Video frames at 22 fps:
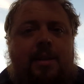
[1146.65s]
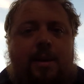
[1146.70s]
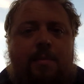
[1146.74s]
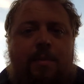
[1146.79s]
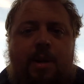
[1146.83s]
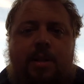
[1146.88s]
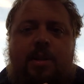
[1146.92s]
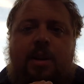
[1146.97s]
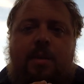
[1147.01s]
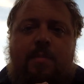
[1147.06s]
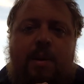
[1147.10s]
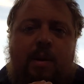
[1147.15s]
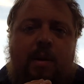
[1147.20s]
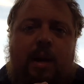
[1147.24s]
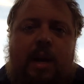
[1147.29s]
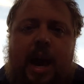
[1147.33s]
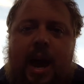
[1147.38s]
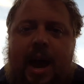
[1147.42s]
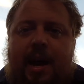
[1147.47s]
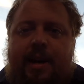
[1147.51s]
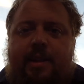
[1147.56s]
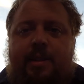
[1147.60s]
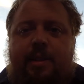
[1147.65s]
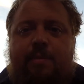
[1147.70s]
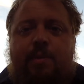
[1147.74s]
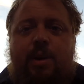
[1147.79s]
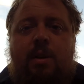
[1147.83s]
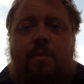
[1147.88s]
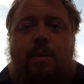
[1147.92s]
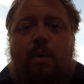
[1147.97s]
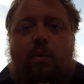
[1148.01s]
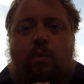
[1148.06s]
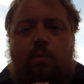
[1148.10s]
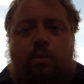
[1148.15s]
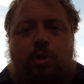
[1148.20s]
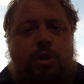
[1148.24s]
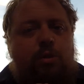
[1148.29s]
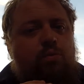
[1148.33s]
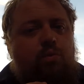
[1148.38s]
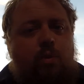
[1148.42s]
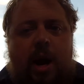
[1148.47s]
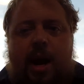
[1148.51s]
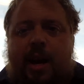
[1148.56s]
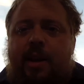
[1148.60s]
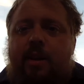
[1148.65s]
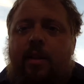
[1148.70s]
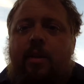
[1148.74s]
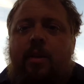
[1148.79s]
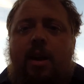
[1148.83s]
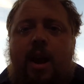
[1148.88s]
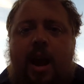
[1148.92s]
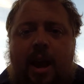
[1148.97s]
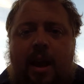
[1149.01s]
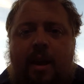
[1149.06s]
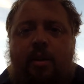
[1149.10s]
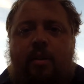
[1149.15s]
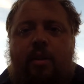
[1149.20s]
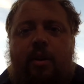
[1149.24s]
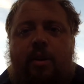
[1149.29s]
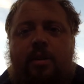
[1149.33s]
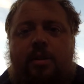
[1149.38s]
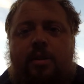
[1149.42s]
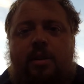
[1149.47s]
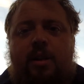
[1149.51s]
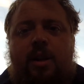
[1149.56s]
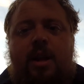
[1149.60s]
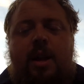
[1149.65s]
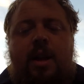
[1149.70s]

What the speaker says: I'm not talking about guides. I'm talking about just regular anglers